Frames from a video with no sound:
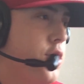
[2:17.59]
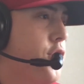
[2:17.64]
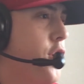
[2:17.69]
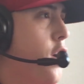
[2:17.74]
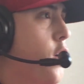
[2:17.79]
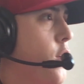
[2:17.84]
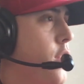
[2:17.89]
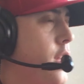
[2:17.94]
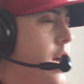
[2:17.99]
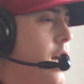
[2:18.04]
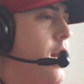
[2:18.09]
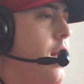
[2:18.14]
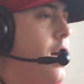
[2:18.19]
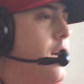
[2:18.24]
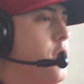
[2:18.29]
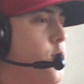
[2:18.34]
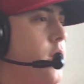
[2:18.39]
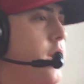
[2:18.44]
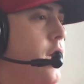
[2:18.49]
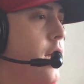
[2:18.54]
struggled with that
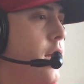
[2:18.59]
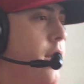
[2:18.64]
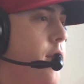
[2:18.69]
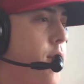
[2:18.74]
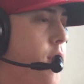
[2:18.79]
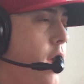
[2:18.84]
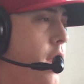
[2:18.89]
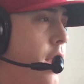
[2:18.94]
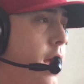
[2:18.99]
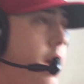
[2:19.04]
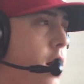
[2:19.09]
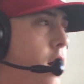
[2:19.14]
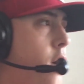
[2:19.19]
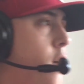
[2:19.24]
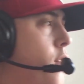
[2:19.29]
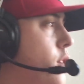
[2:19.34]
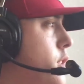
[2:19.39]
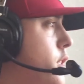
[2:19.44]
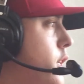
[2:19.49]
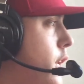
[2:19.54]
last week, and right
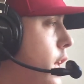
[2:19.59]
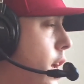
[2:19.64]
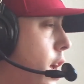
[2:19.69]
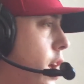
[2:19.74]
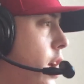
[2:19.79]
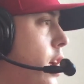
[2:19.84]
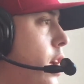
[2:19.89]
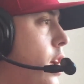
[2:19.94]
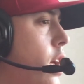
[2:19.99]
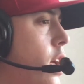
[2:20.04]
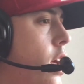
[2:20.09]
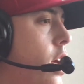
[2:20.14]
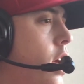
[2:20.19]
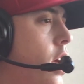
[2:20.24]
now, today,